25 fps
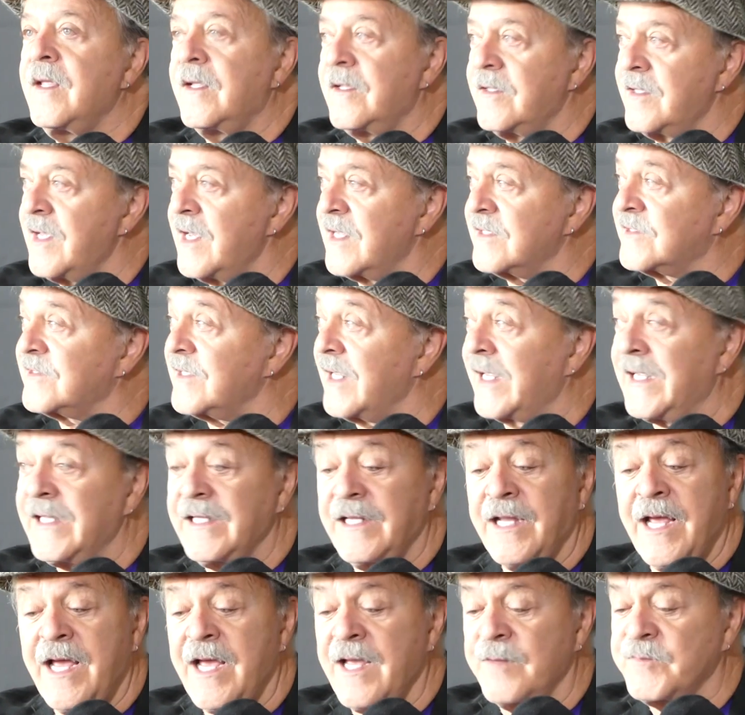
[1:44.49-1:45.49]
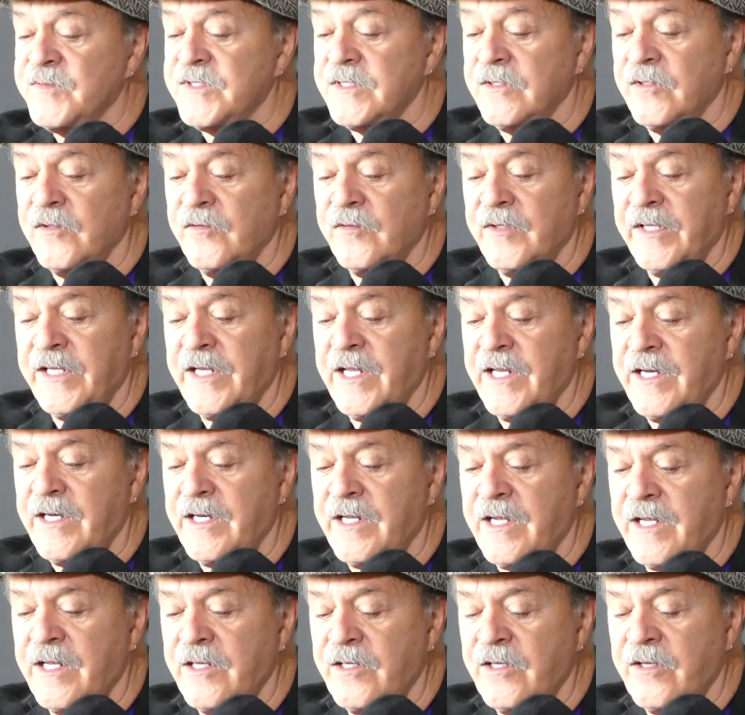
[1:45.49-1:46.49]
Yes, absolutely,
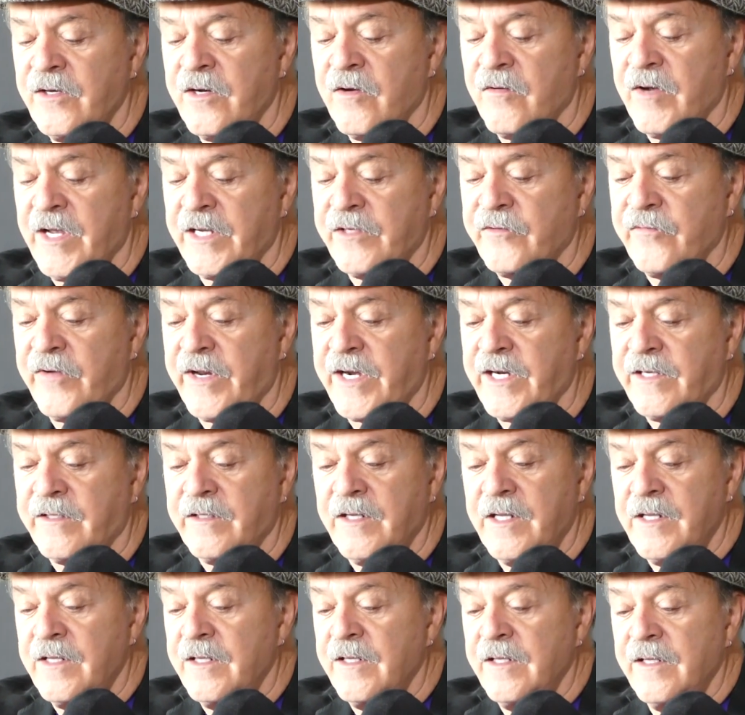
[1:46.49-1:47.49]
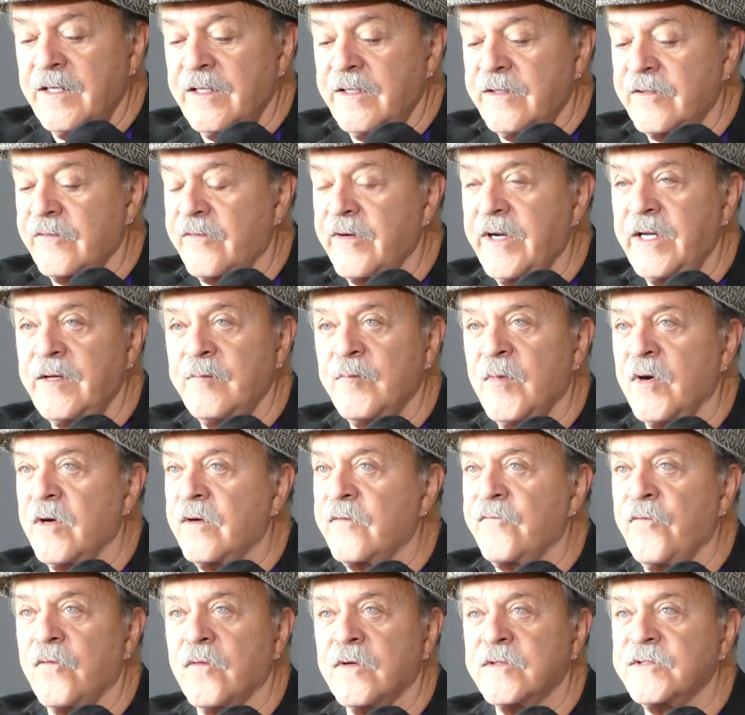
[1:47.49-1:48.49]
and uh, you know, I credit the great
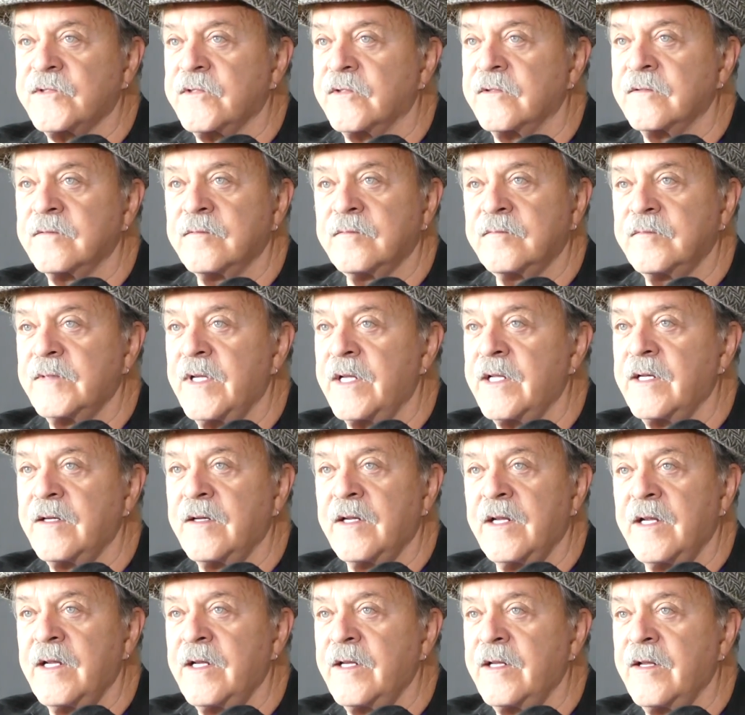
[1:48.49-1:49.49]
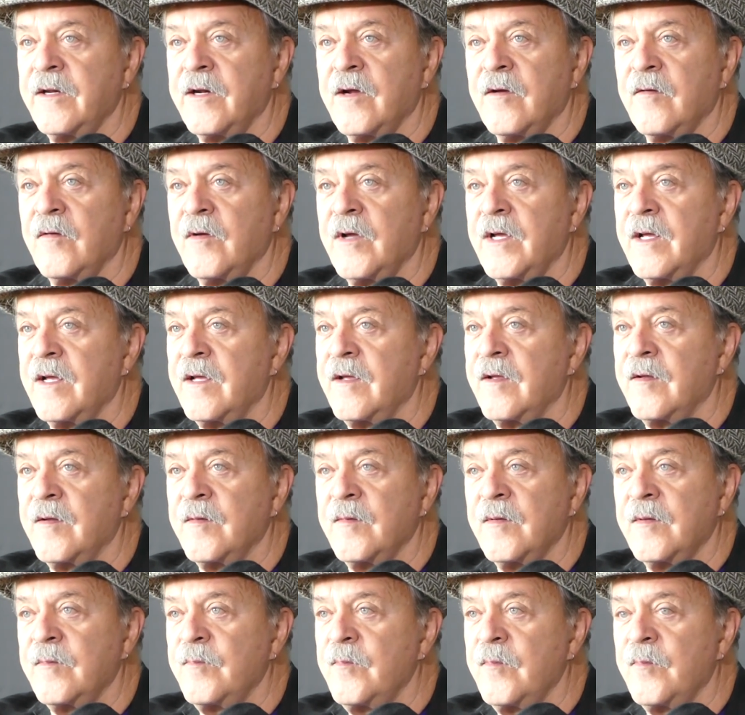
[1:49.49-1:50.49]
Mark Forster and uh, you know
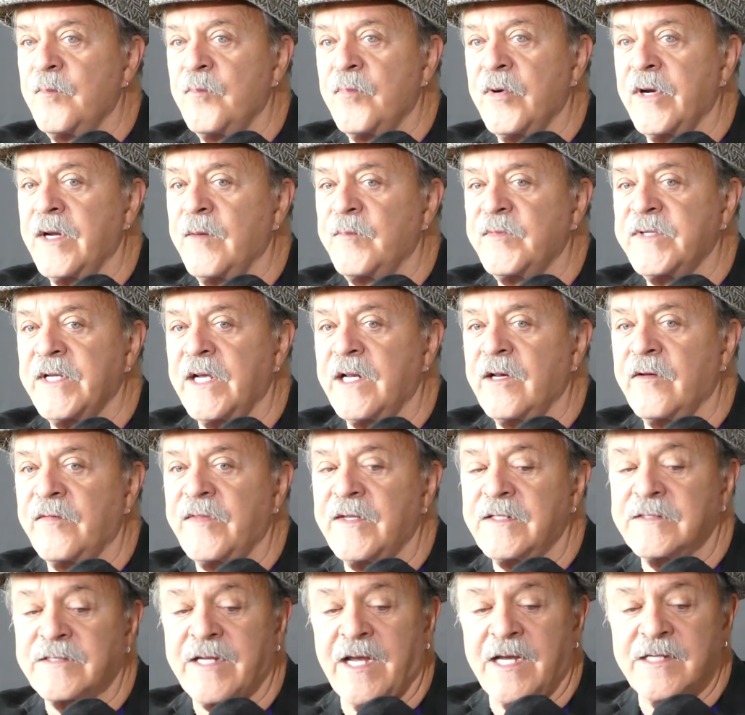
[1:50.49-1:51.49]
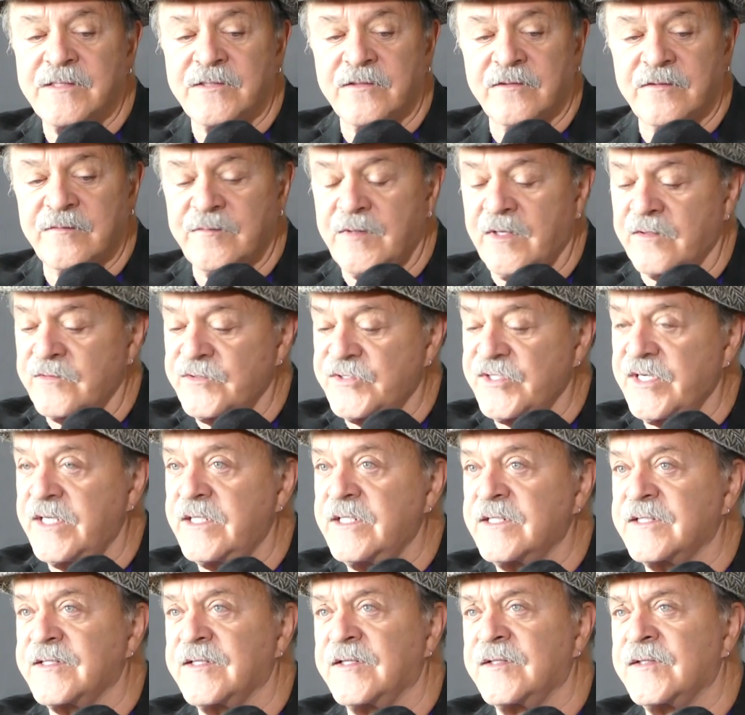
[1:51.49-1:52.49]
uh, Brigham Taylor. These guys are, are
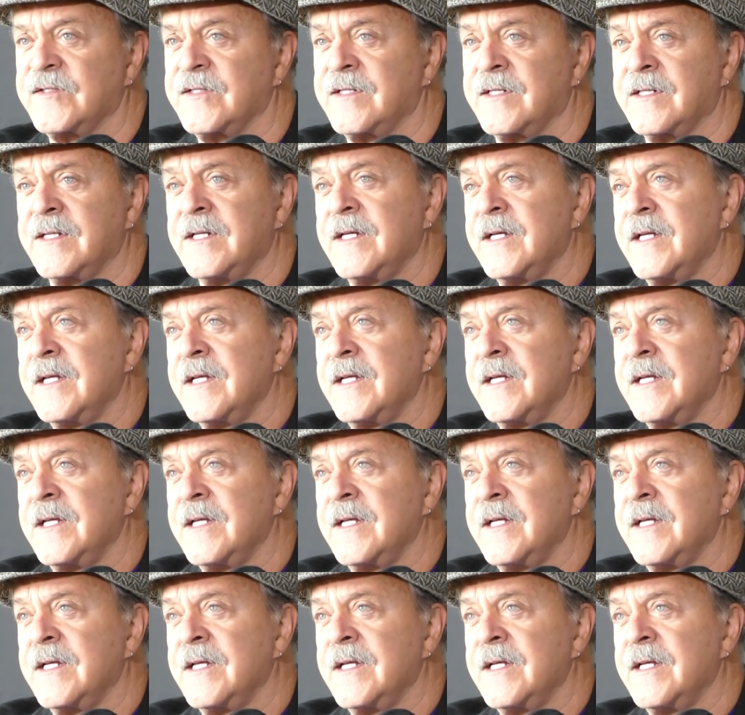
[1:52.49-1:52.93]
geniuses, and.